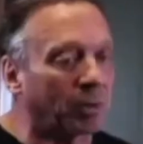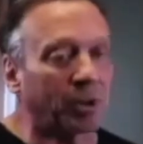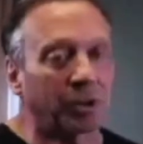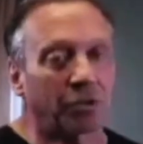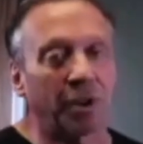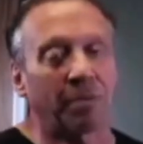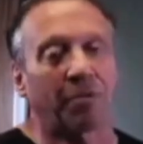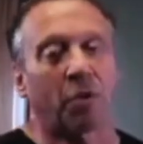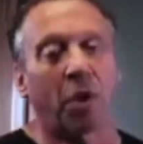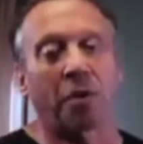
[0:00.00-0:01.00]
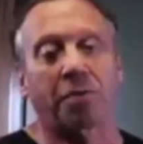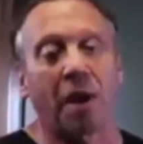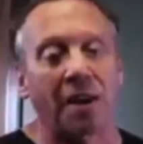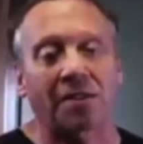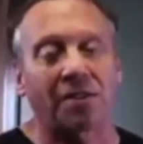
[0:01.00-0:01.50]
to treat before
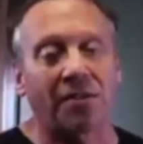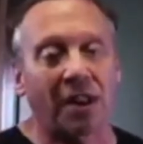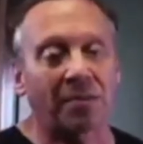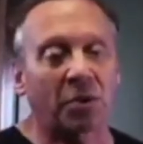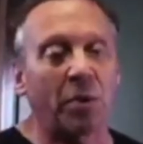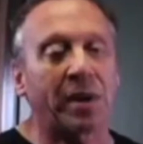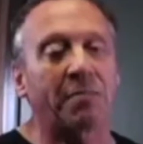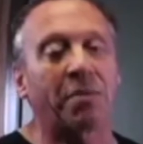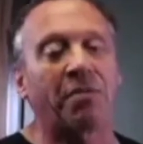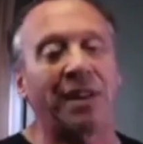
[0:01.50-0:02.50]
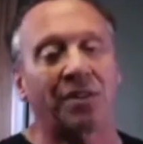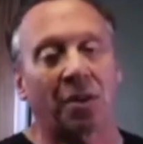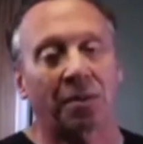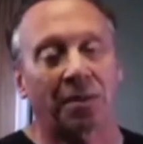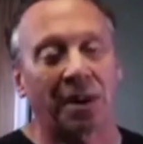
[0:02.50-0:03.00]
arthritis develops so we can prevent
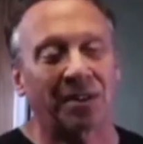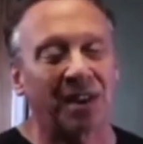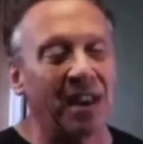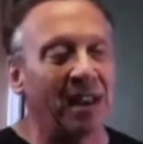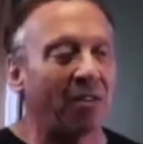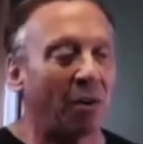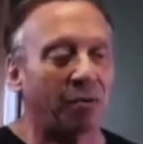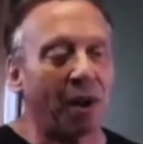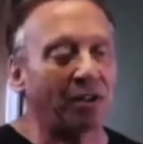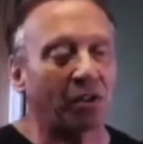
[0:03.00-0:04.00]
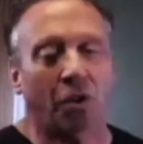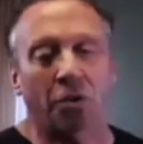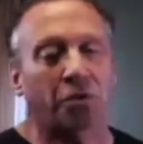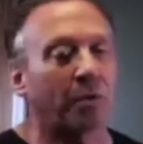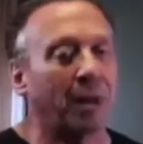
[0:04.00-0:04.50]
arthritis. Now, arthritis
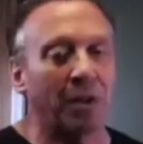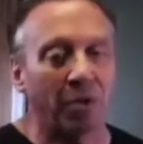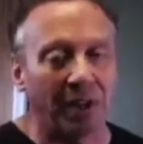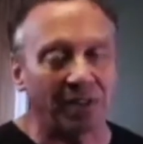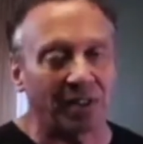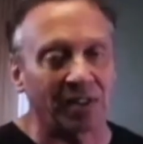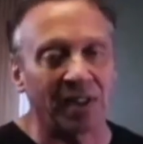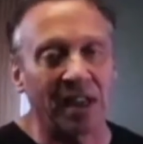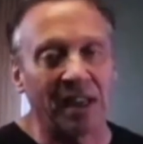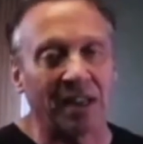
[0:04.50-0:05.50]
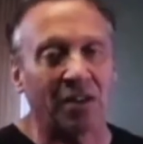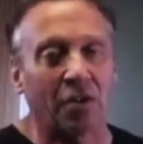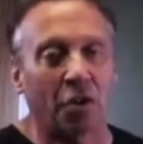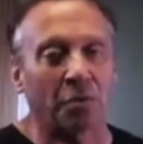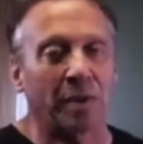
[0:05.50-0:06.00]
occurs for many reasons. It can
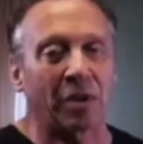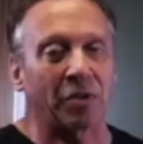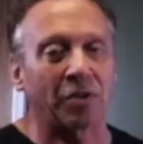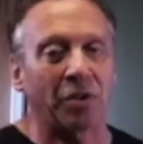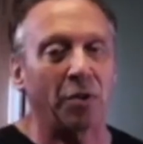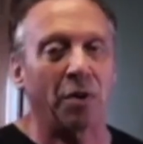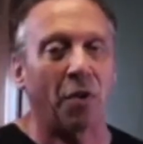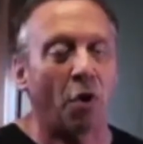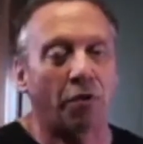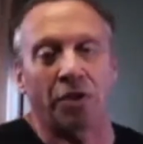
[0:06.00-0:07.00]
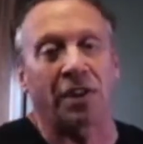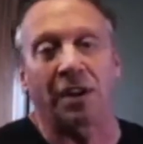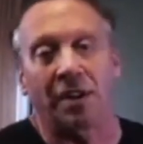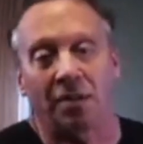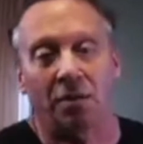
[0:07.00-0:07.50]
occur because you have overdone
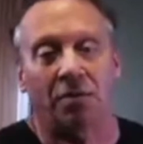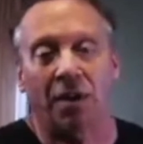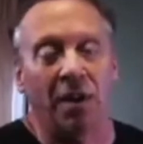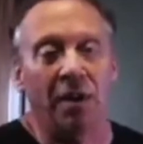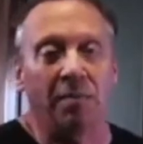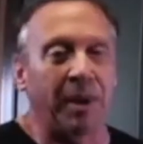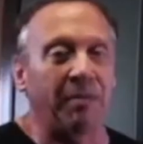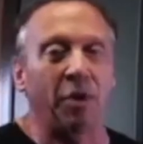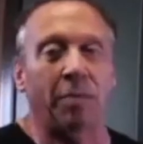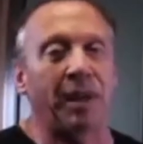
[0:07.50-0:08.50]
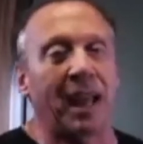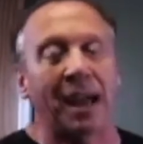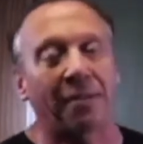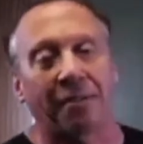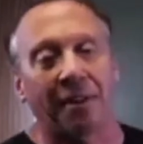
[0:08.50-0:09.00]
it, you've been a real big
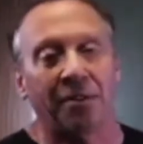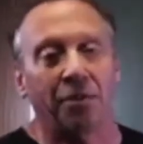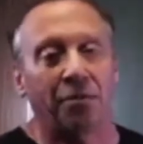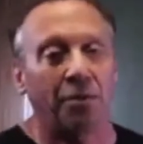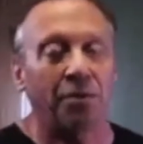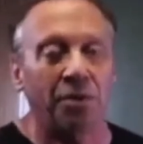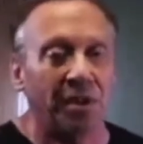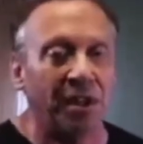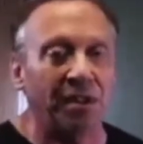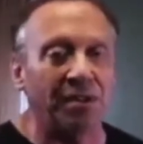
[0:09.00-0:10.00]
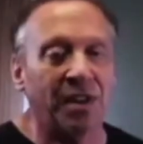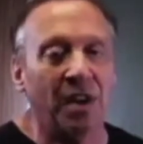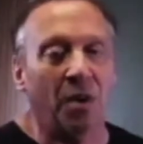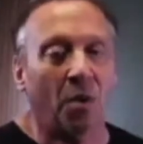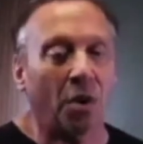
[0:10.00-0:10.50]
athlete and you've ruined your knees,
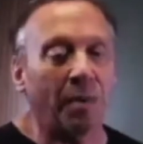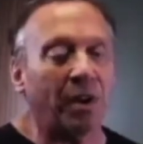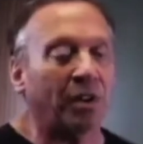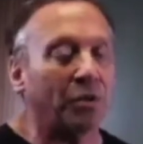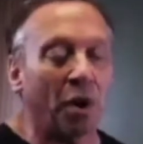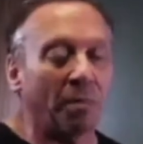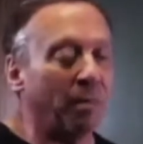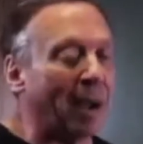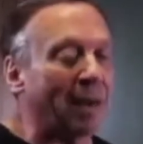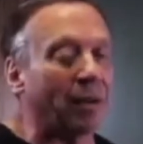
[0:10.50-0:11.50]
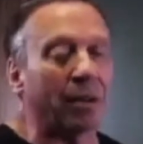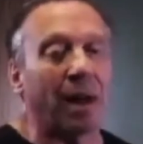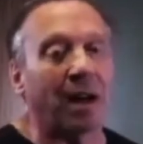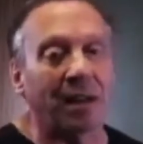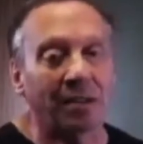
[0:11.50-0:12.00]
or because you have
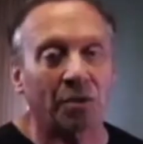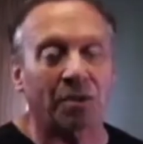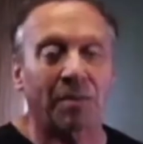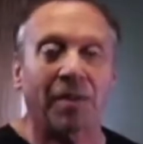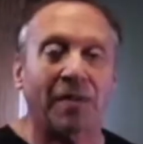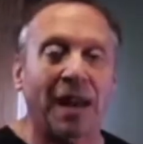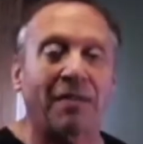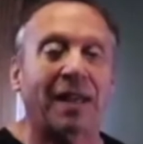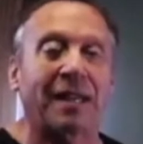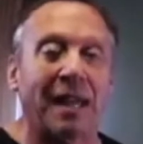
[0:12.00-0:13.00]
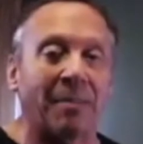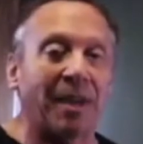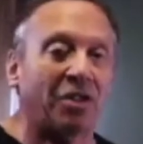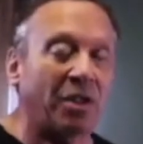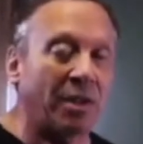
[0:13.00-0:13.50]
malaligned or something like that, like an
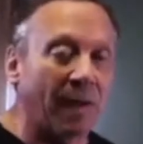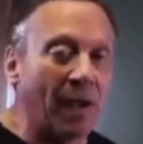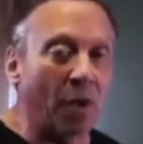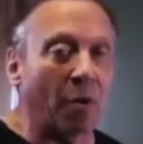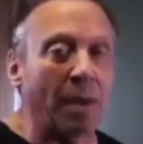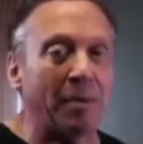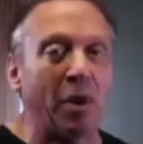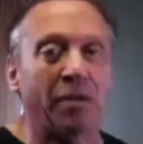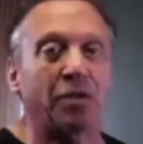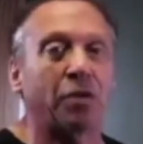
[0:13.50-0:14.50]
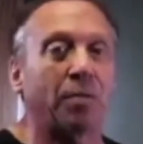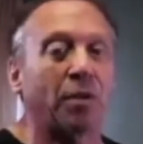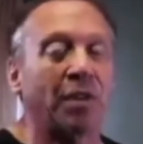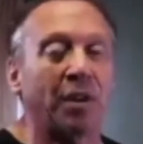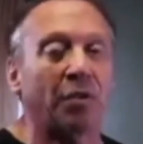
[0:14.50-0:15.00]
MHE, or maybe you have a
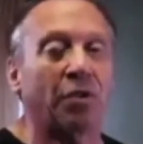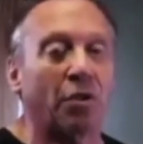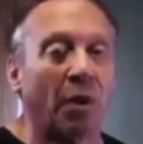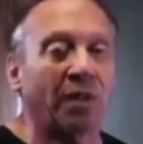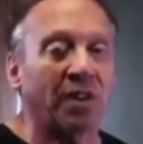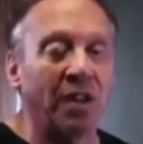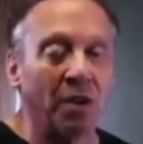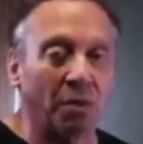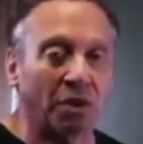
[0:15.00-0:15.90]
tumor near the joint, which is